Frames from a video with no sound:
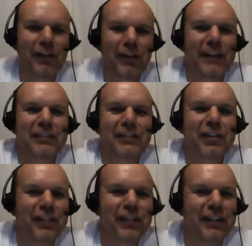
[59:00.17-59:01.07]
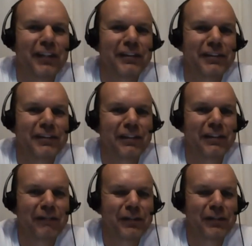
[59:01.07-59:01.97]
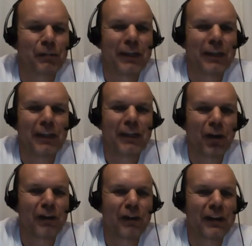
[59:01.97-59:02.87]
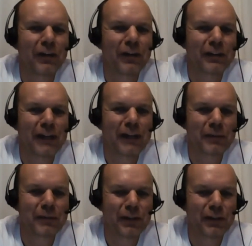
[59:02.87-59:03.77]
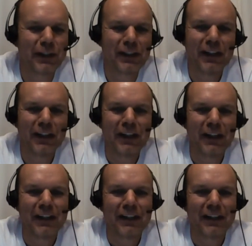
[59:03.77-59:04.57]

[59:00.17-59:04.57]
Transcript: So the only thing is does, you know, Fisher and Ogbuehi are they going to absolutely